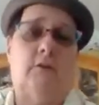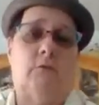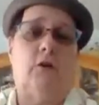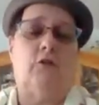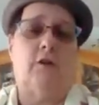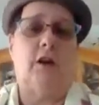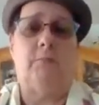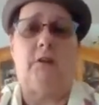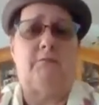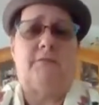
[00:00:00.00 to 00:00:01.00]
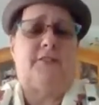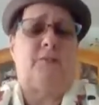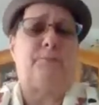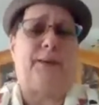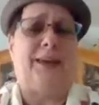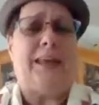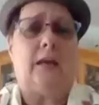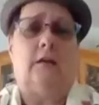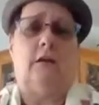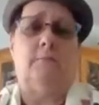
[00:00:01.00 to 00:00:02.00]
I want to grab, even if it's a
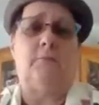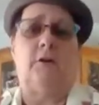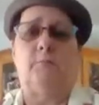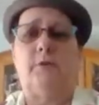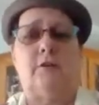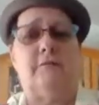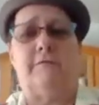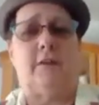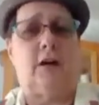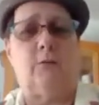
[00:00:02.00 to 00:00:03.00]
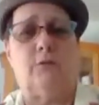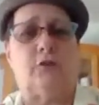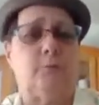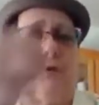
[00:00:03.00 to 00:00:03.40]
pen. I'm not big on flowers,